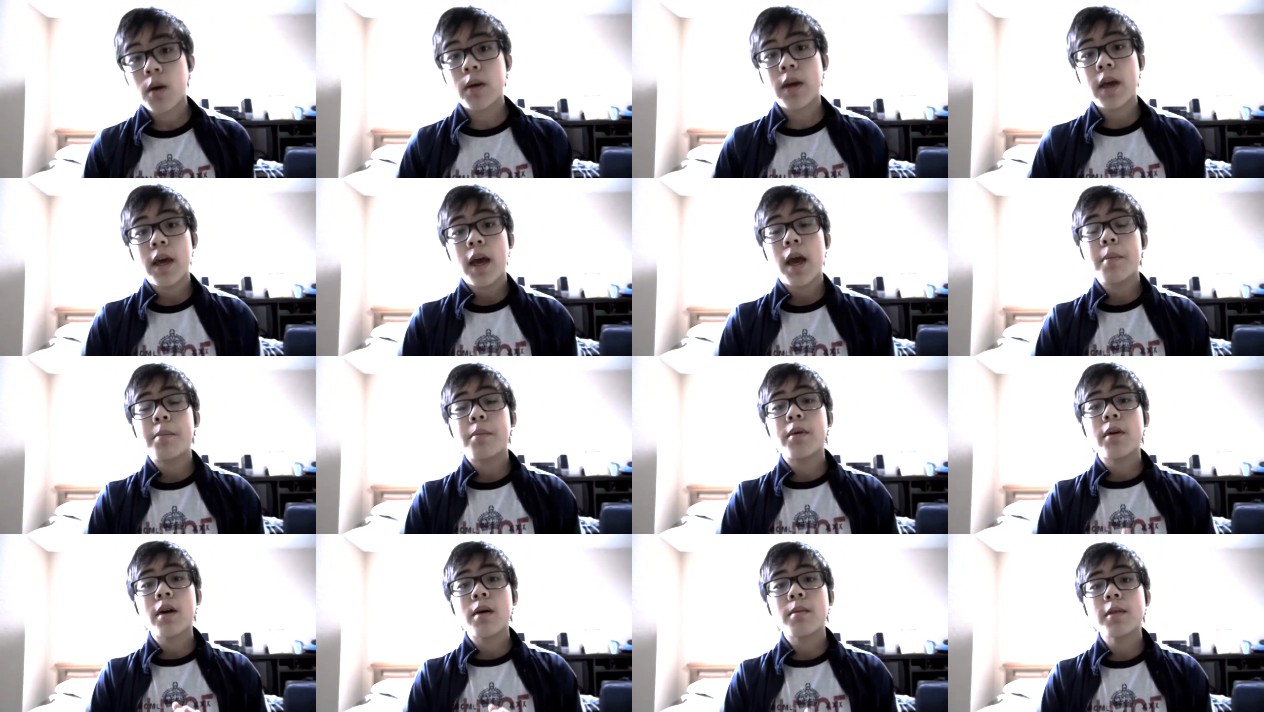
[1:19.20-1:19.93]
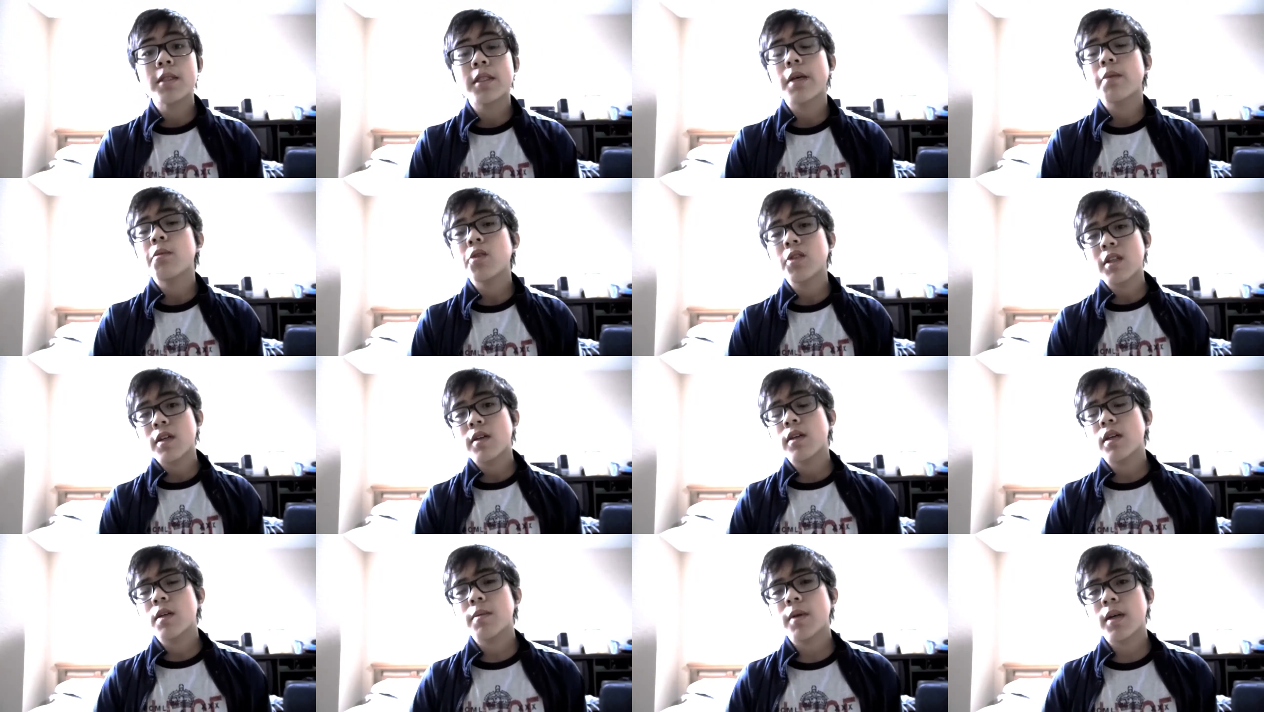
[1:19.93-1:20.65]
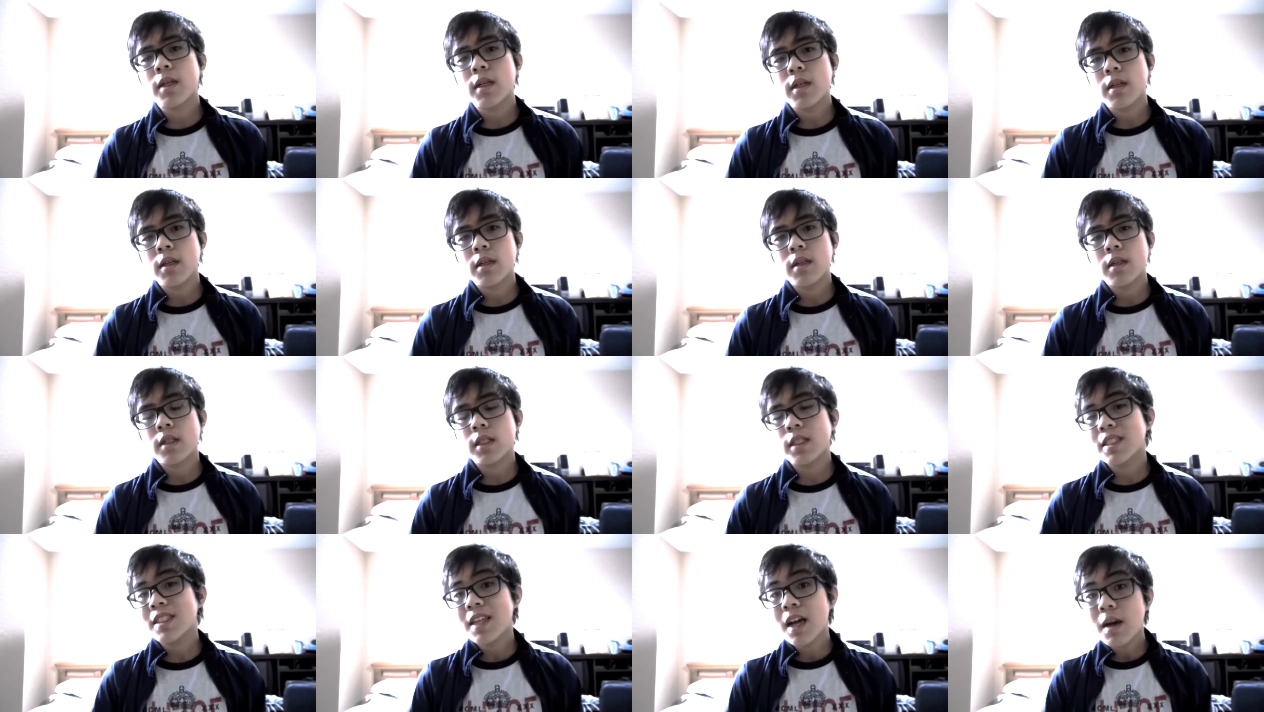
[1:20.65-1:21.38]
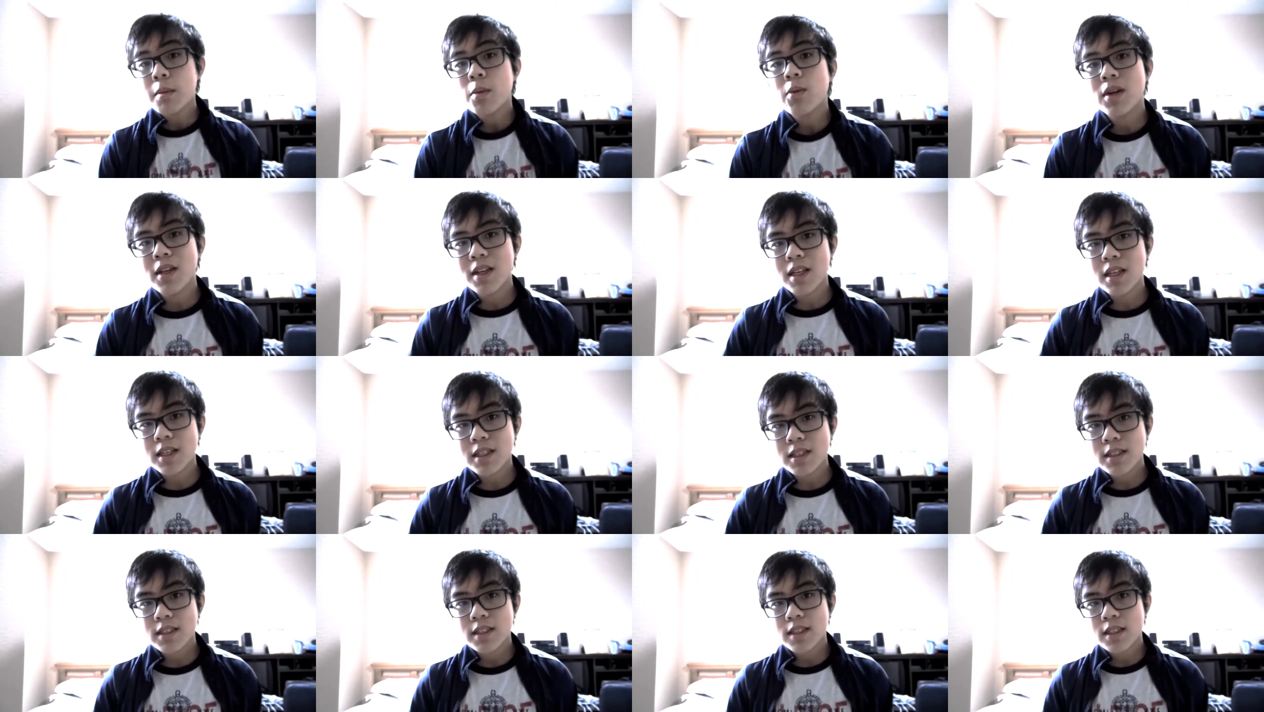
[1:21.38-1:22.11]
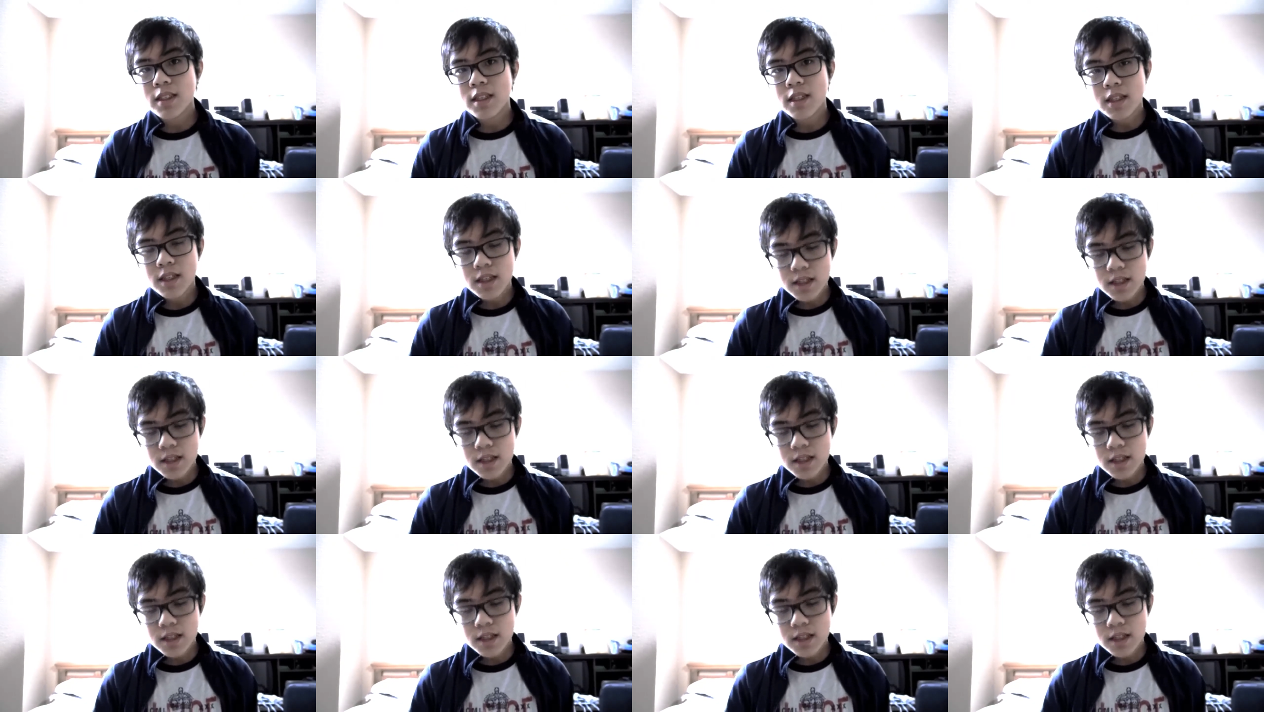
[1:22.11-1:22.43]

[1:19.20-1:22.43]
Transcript: Okay, I promise I won't tell anybody. Just tell me what it is.